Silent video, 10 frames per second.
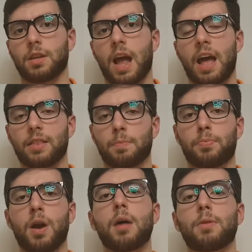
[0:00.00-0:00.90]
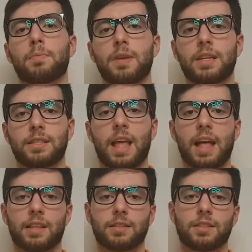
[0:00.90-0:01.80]
And the problem is
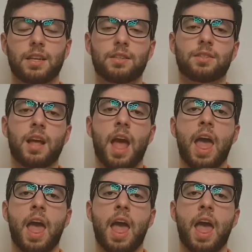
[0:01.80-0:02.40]
that since